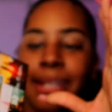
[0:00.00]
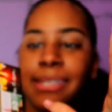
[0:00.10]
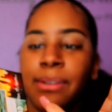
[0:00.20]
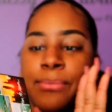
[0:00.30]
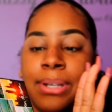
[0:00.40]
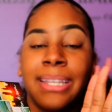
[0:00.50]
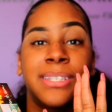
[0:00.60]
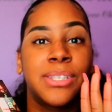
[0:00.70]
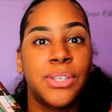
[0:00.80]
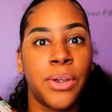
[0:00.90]
it's in a really
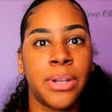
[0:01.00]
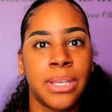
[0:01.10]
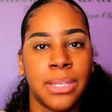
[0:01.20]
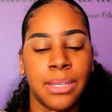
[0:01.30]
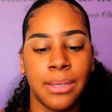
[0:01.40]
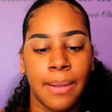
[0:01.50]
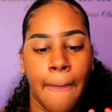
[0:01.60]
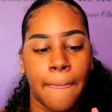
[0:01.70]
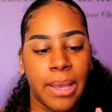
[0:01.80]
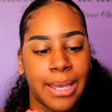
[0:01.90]
sturdy
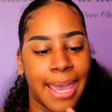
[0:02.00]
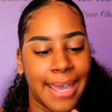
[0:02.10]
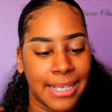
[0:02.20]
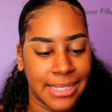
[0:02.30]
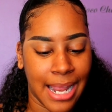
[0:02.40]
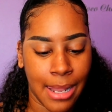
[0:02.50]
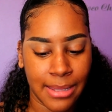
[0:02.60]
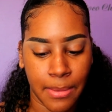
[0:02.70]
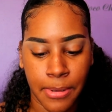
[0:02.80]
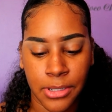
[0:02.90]
case, and I
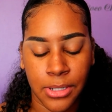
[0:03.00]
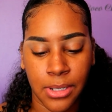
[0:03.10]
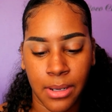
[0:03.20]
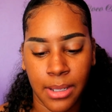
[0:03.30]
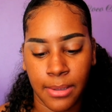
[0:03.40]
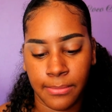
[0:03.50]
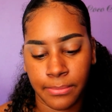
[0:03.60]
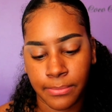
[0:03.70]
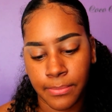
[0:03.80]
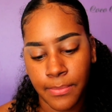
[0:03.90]
like the pictures on it.
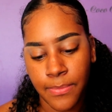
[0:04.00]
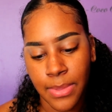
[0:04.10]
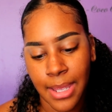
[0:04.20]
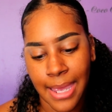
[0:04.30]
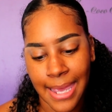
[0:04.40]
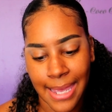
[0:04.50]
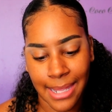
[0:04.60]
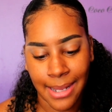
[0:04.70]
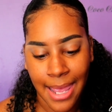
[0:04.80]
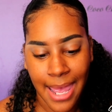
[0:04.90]

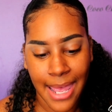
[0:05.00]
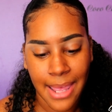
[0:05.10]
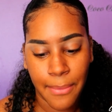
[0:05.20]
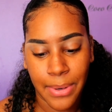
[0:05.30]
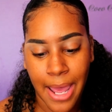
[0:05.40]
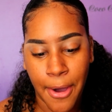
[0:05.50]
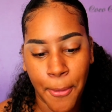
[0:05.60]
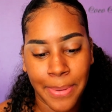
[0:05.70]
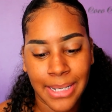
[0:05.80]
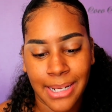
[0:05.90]
And when I
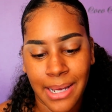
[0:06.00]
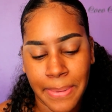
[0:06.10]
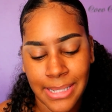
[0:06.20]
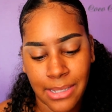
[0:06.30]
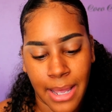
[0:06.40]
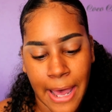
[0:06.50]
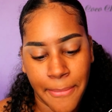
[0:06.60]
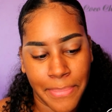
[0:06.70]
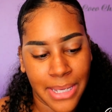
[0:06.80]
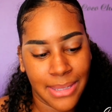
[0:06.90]
opened it up and saw
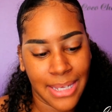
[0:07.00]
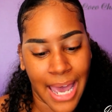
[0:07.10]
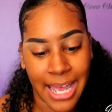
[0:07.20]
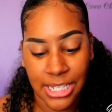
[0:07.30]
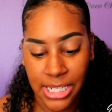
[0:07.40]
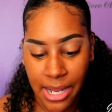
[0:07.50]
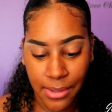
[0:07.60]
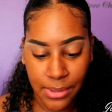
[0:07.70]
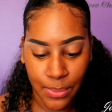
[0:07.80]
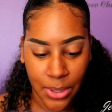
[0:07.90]
how big the
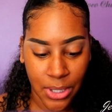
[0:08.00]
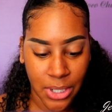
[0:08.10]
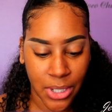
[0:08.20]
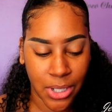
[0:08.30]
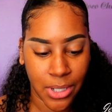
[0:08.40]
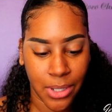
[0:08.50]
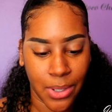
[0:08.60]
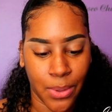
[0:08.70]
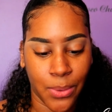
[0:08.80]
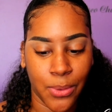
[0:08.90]
eyeshadows were,
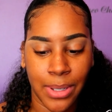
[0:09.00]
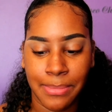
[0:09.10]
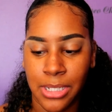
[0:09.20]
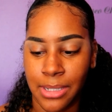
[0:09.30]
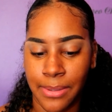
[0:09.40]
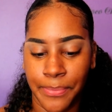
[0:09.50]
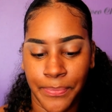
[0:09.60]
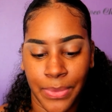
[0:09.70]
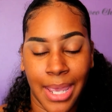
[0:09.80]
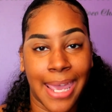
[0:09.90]
OMG.
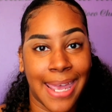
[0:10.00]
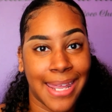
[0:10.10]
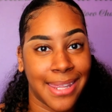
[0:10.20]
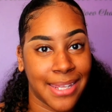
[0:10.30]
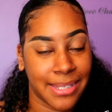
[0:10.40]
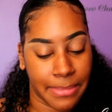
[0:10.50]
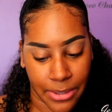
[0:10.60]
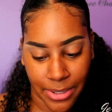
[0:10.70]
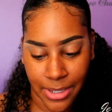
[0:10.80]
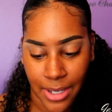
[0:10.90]
And this mirror,